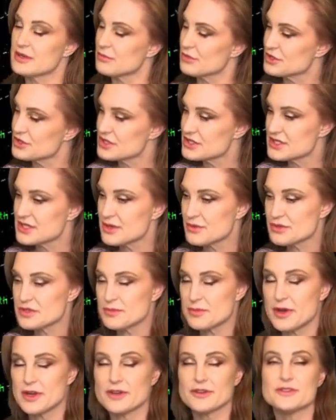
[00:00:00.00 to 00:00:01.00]
and emergency
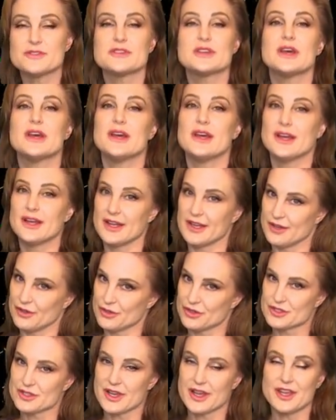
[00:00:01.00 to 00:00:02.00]
responders, it
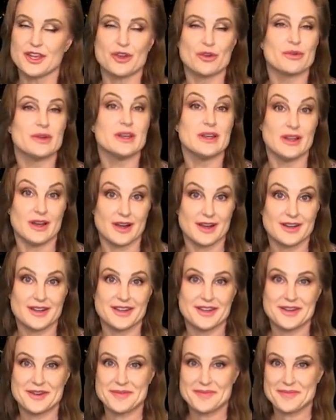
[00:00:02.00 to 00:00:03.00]
looks like you're in luck.